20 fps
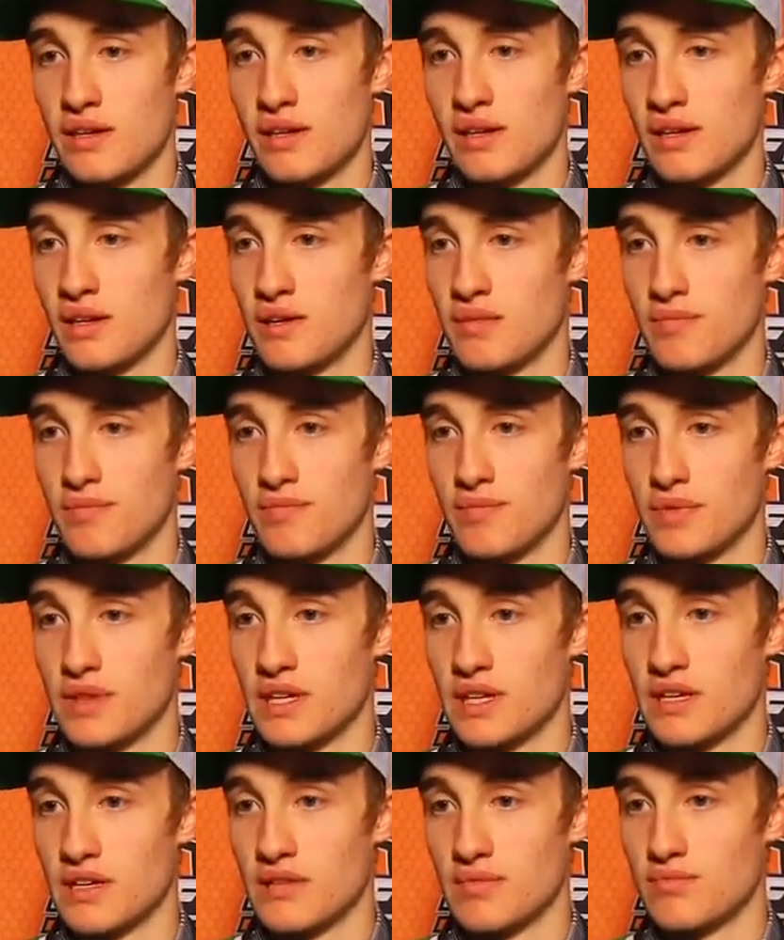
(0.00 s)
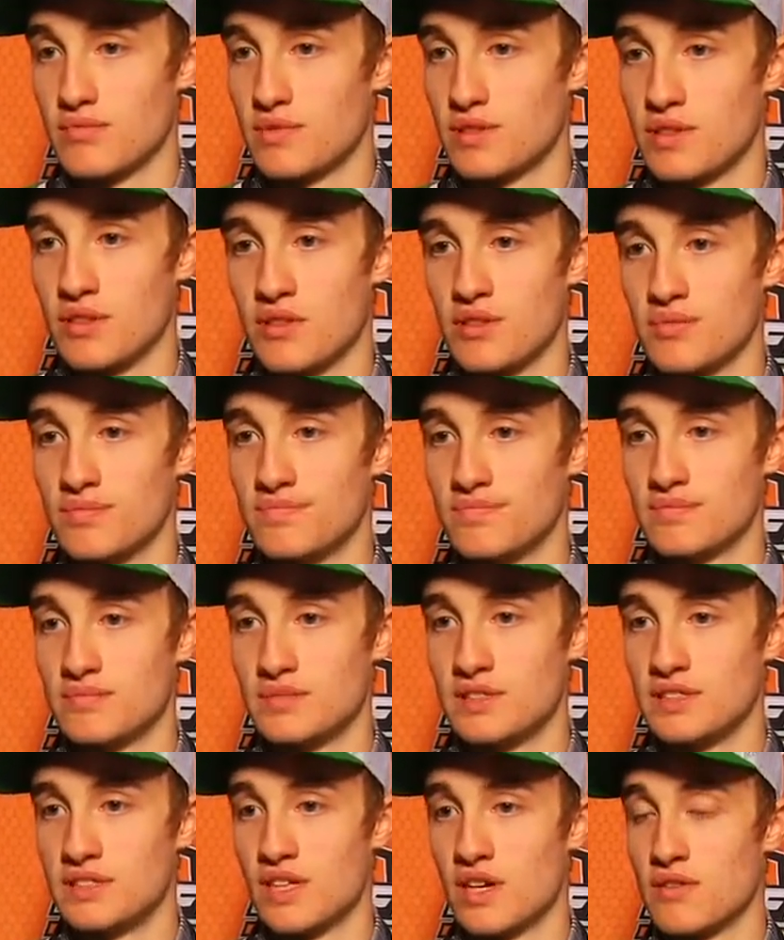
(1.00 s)
um, like you know
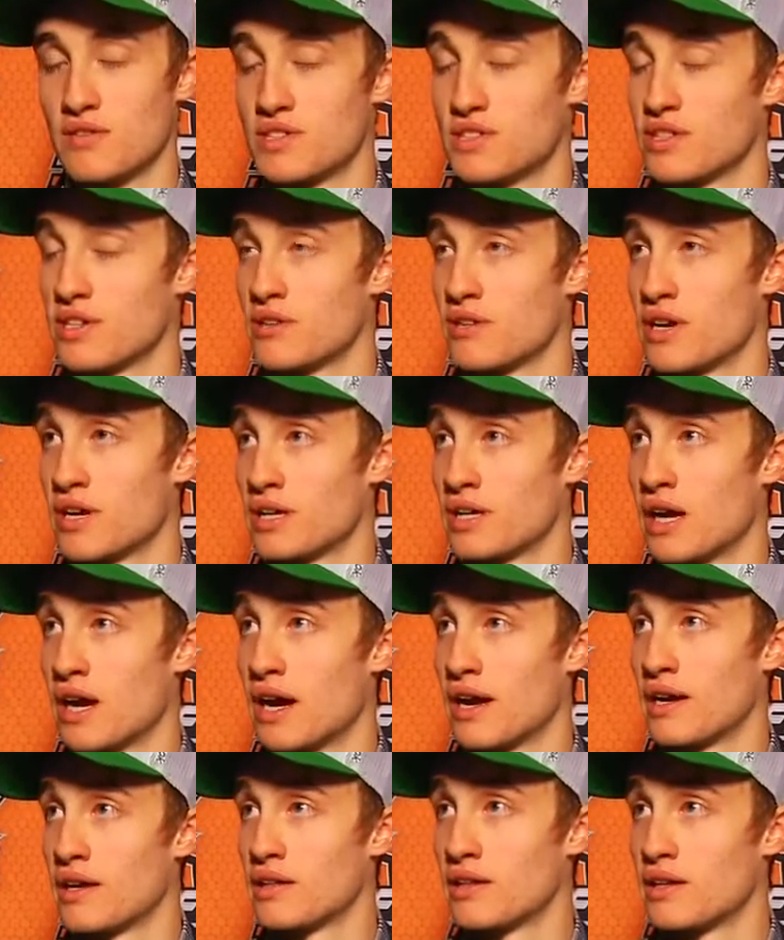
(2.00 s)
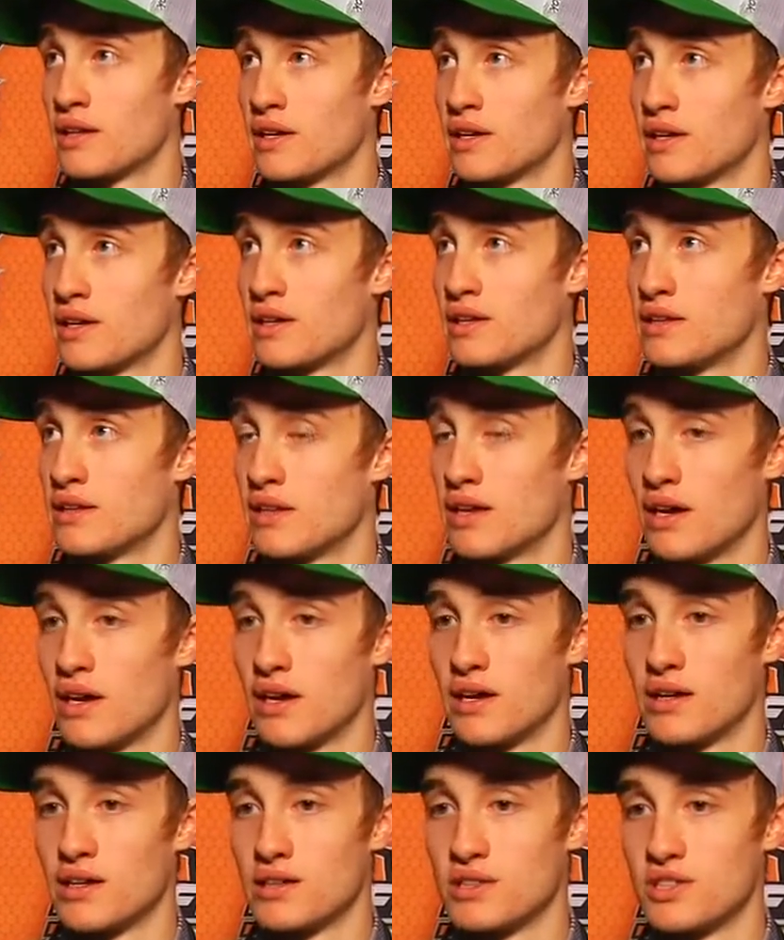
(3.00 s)
he's obviously a great guy and and uh,